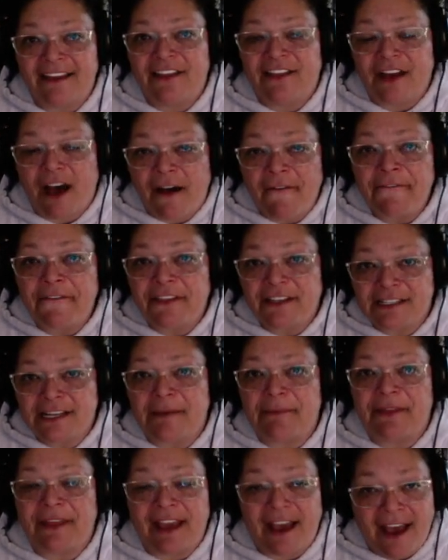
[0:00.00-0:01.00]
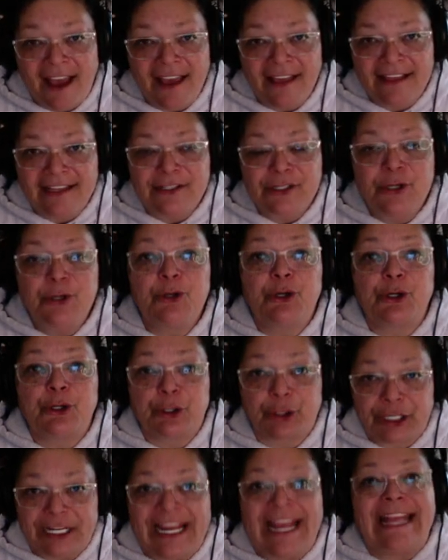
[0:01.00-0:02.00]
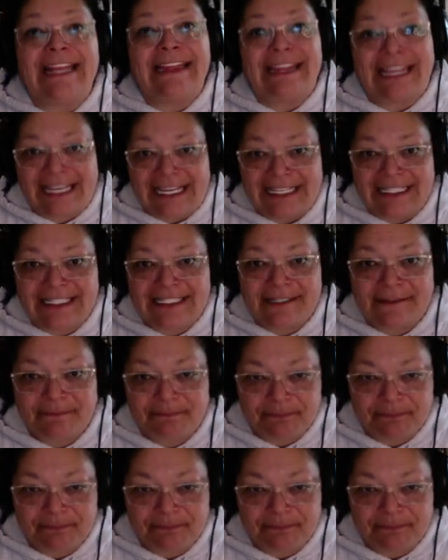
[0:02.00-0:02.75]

off the top of the island to create this.